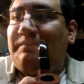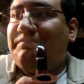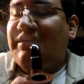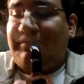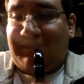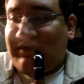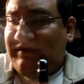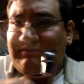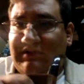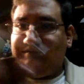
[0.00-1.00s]
But I'm
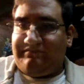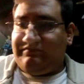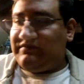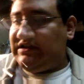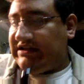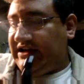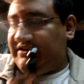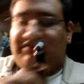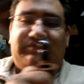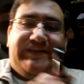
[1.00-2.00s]
just
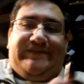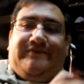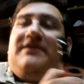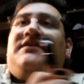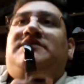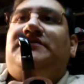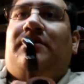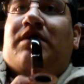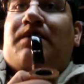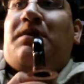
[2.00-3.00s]
getting distracted.
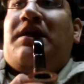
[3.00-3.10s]
So